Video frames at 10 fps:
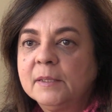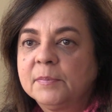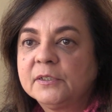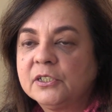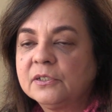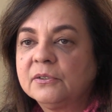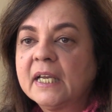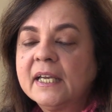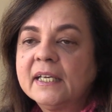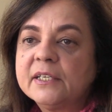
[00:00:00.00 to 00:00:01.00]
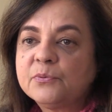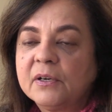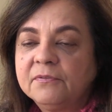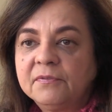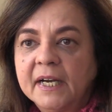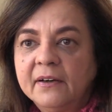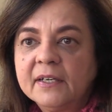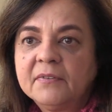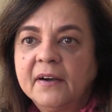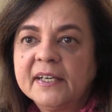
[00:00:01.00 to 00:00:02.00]
people do is we're
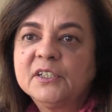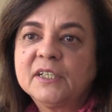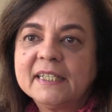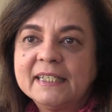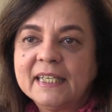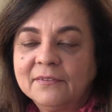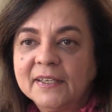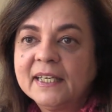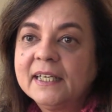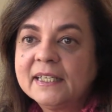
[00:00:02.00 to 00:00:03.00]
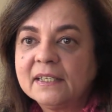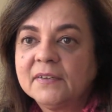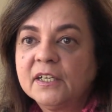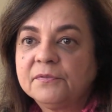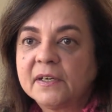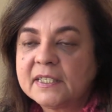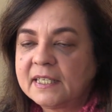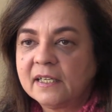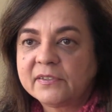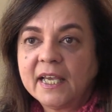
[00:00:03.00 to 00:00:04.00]
very, very good at giving and giving of
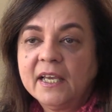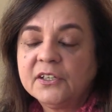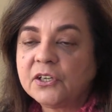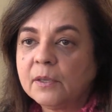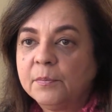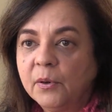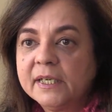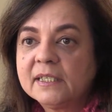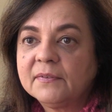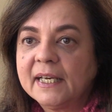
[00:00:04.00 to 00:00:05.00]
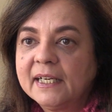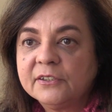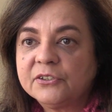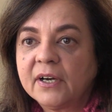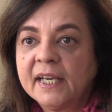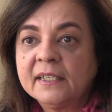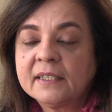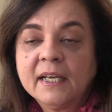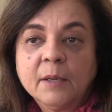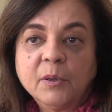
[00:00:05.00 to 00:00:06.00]
ourselves to the point of getting
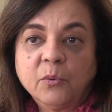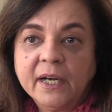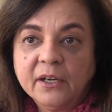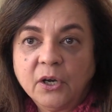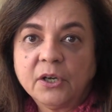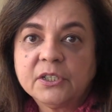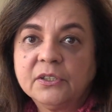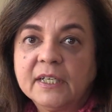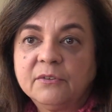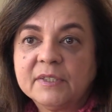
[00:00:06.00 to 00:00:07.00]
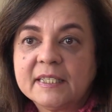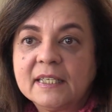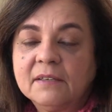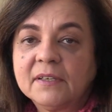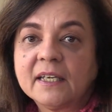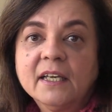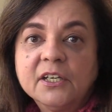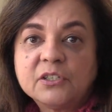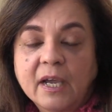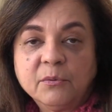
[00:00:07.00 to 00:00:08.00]
drained, but we're not good at receiving.
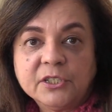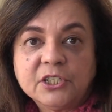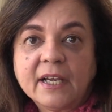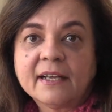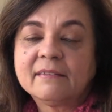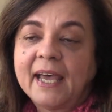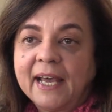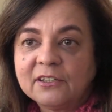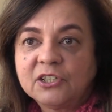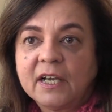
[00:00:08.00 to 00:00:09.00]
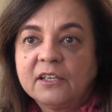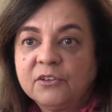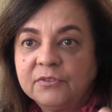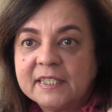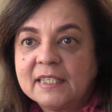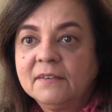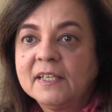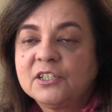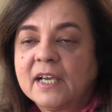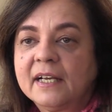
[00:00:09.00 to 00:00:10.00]
So I would check that. Check your
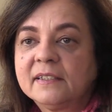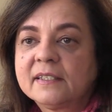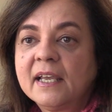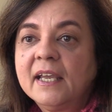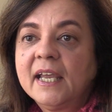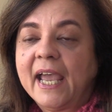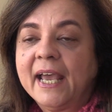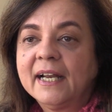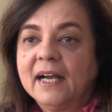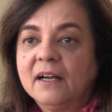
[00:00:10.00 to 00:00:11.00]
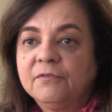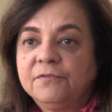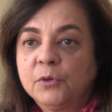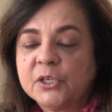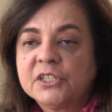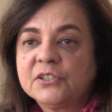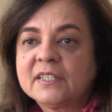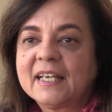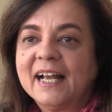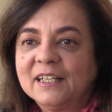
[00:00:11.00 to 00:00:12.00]
receiving channels and force
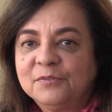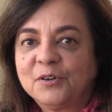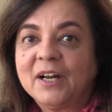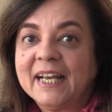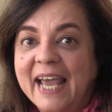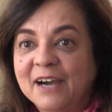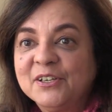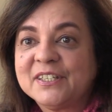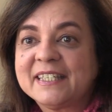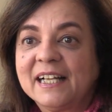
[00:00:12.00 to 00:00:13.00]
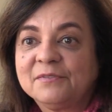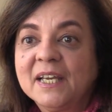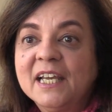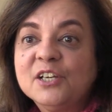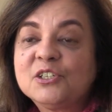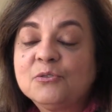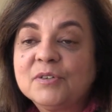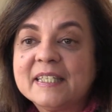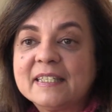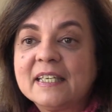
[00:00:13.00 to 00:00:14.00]
yourself or allow yourself to
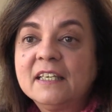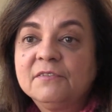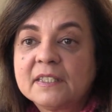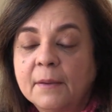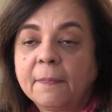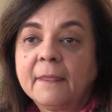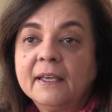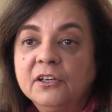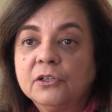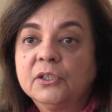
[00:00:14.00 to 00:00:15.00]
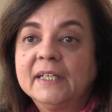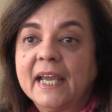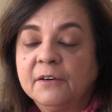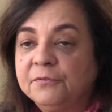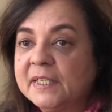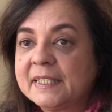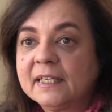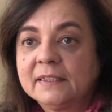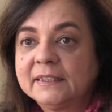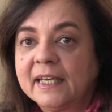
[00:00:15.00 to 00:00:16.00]
receive something good every
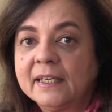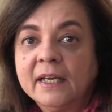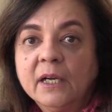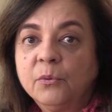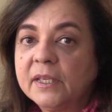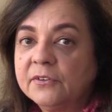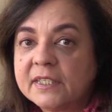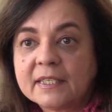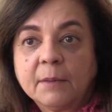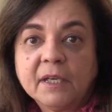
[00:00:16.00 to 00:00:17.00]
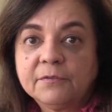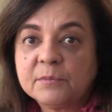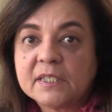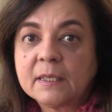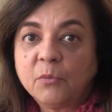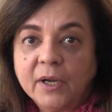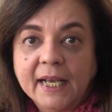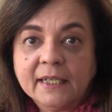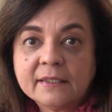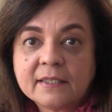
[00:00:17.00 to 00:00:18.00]
single day, whether it's coming from someone
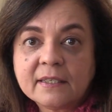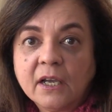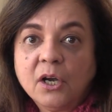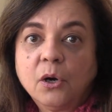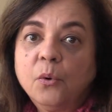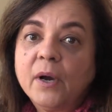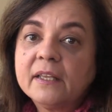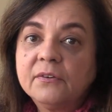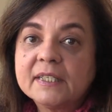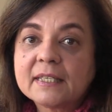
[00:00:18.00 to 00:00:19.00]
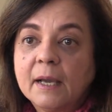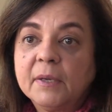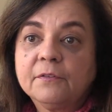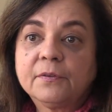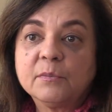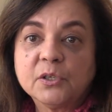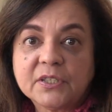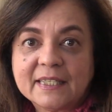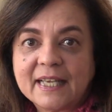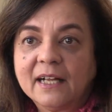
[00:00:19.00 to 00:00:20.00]
else or whether it's coming from
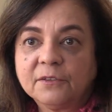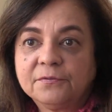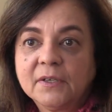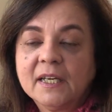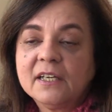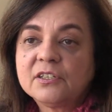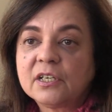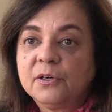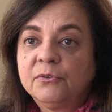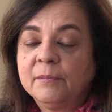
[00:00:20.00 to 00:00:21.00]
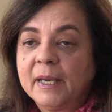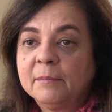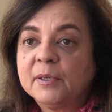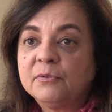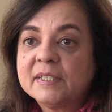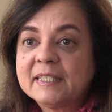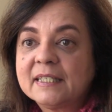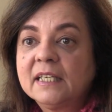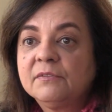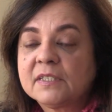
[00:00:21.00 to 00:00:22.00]
yourself. So remember,
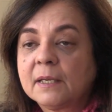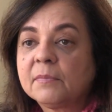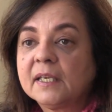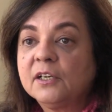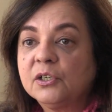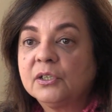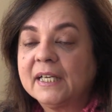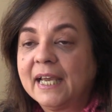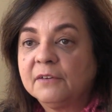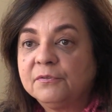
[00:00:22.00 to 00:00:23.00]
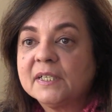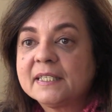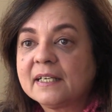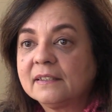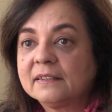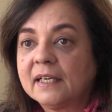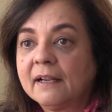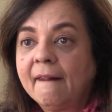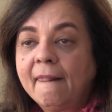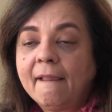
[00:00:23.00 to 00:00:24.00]
receive something good every single day.